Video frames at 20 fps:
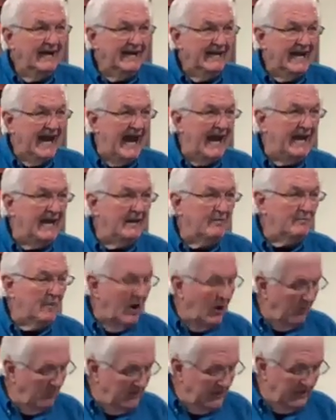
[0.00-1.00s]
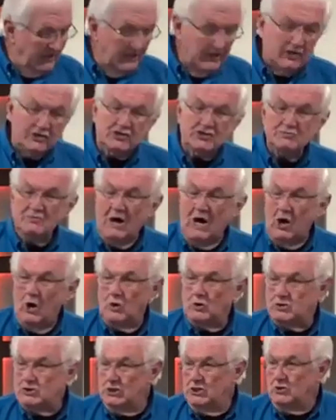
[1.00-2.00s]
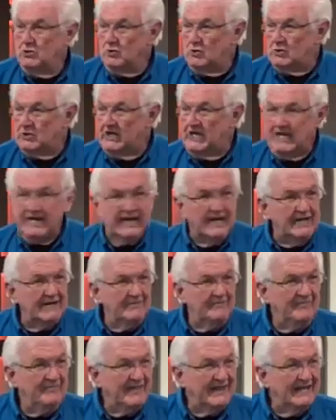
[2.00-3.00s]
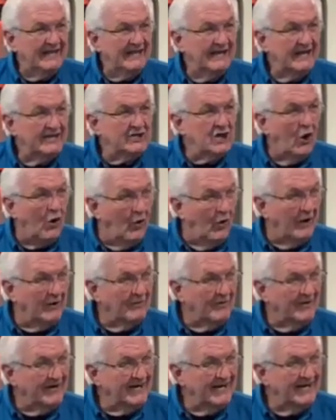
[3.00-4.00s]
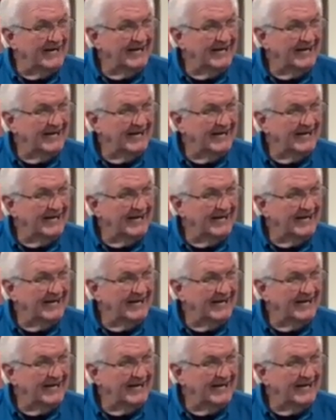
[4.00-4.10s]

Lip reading: Daddy had bought me a little small tool kit, toy one.